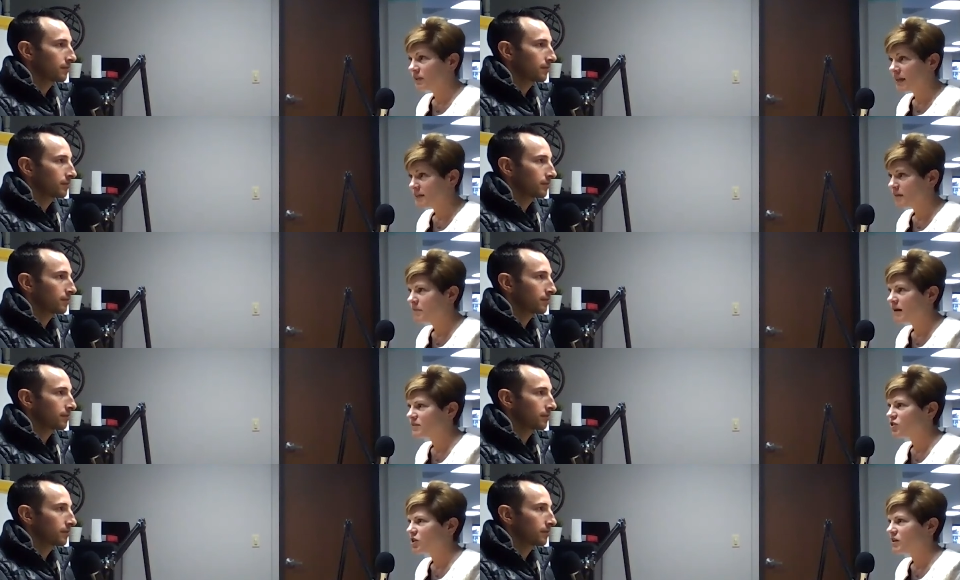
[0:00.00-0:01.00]
Speaker 1: LinkedIn
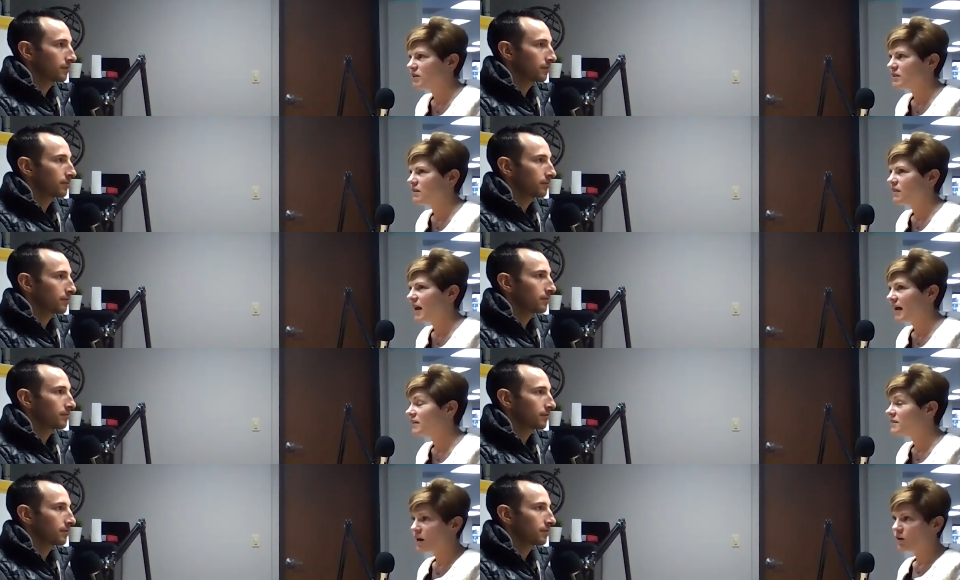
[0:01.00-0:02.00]
messages that I can
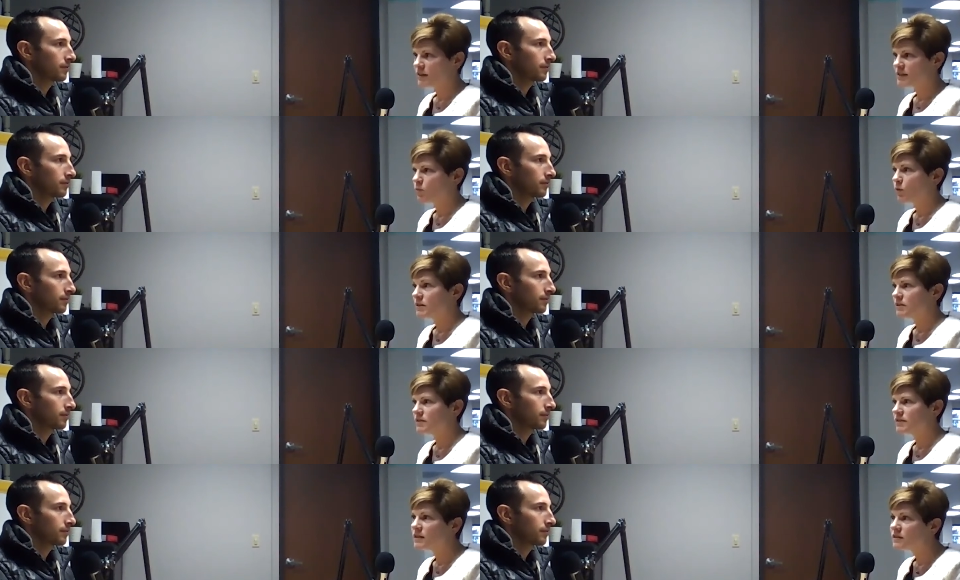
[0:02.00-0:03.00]
tell that someone
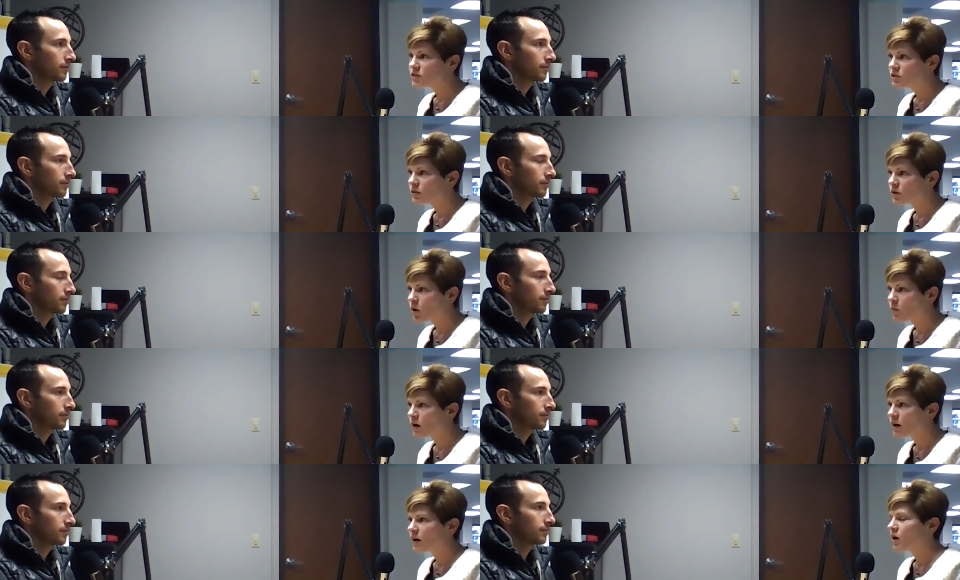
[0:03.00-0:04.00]
didn't do their
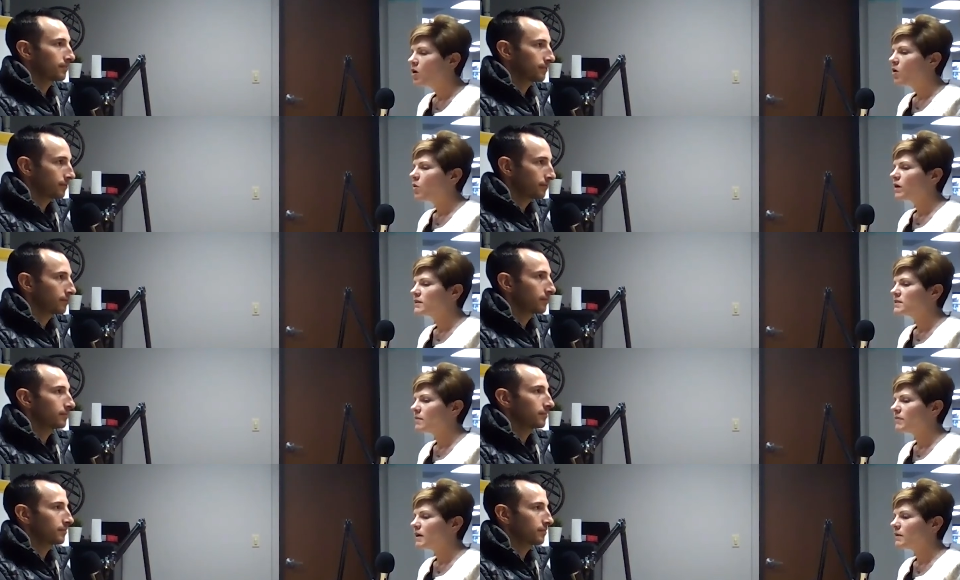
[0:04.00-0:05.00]
homework, mm-hmm. or it's
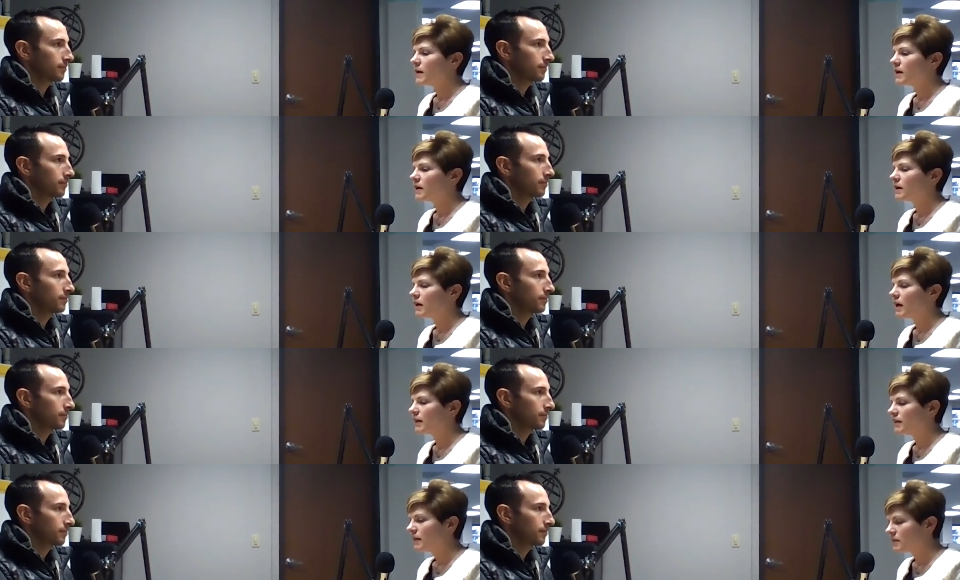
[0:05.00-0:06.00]
something where I
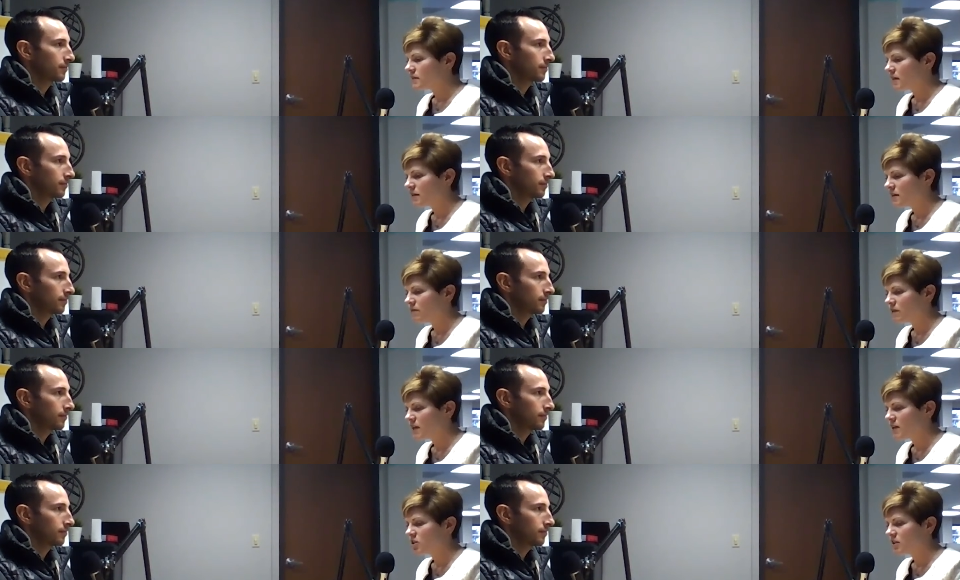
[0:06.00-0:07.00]
get sent an
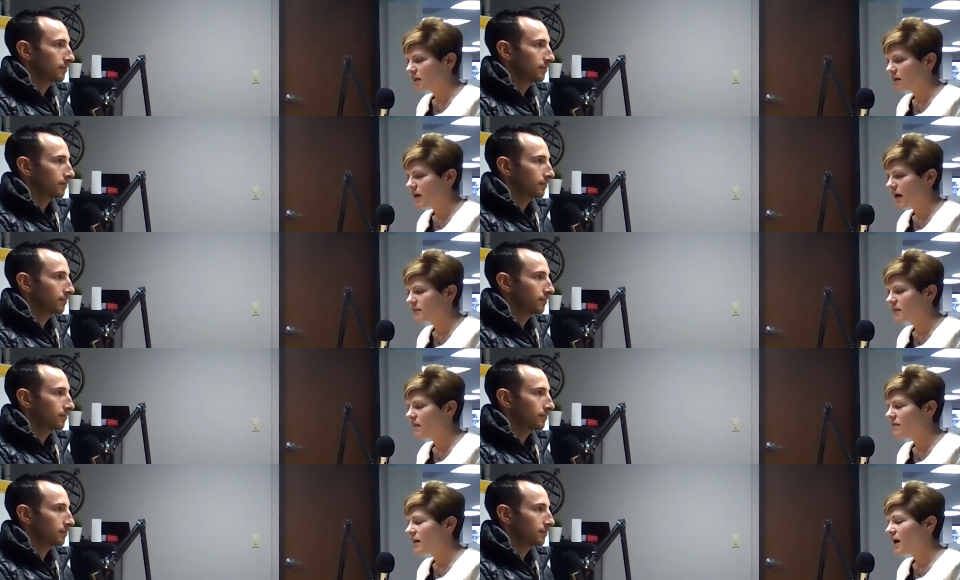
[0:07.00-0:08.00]
invitation to connect,
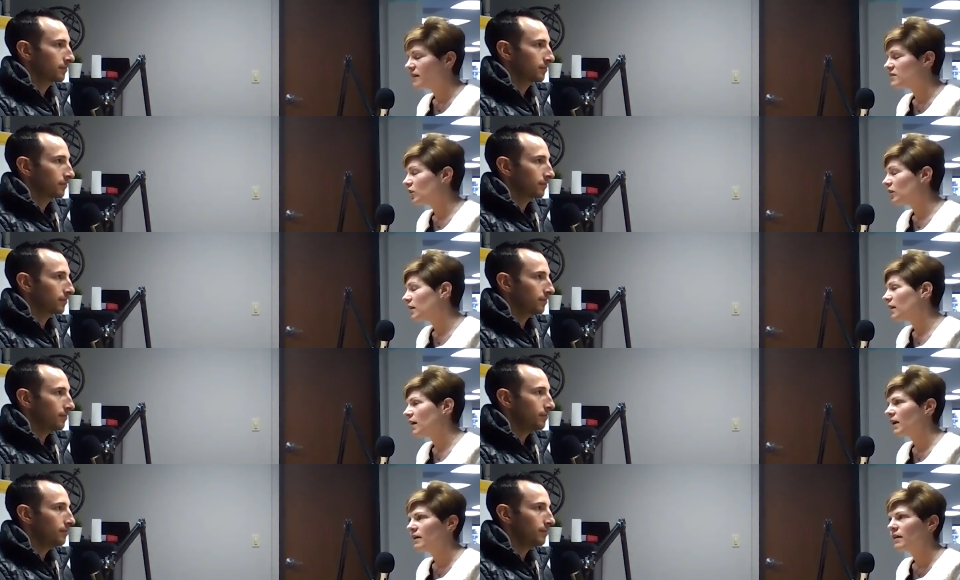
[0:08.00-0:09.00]
and then I start
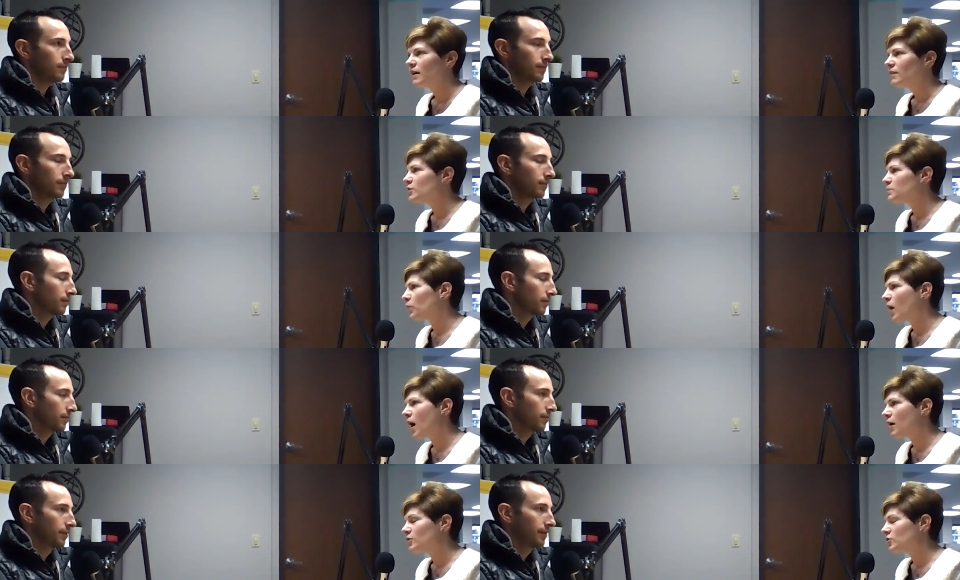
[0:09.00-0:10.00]
getting this
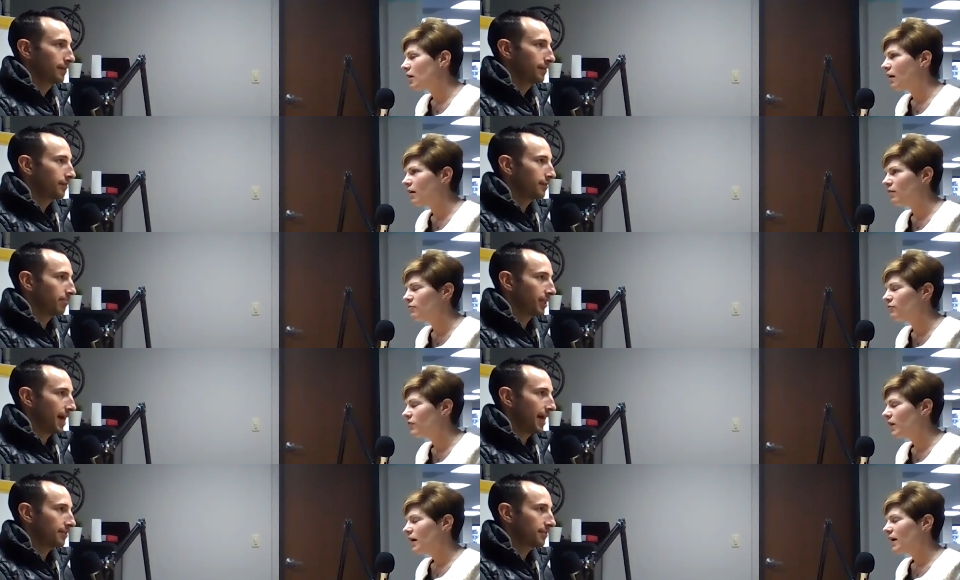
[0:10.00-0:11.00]
barrage of
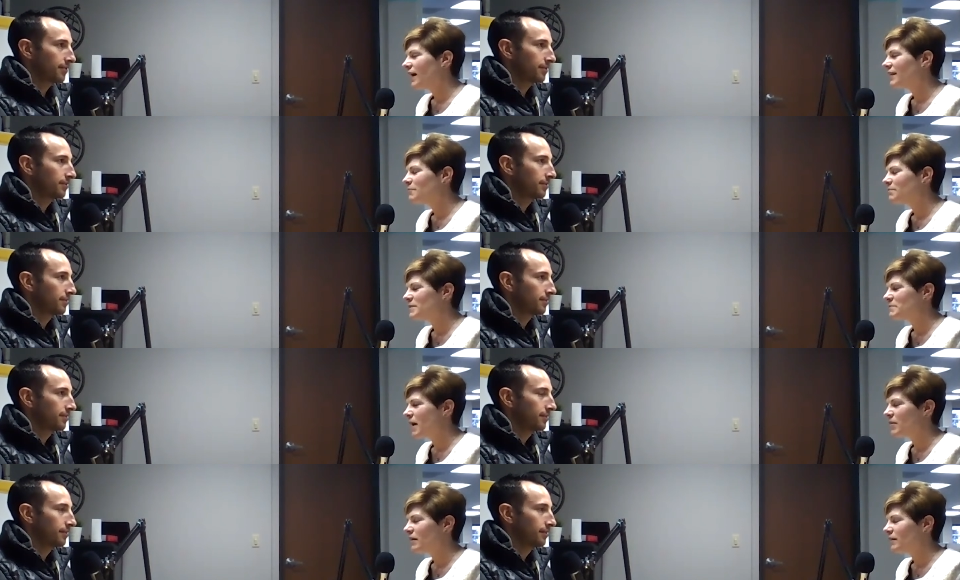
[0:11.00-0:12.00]
Blast. kind of
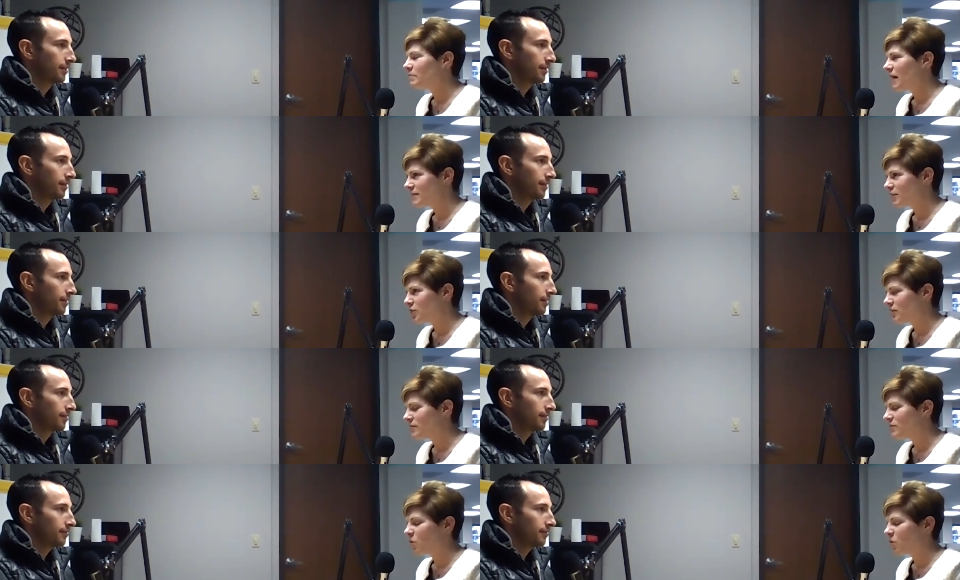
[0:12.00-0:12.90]
spammy messages,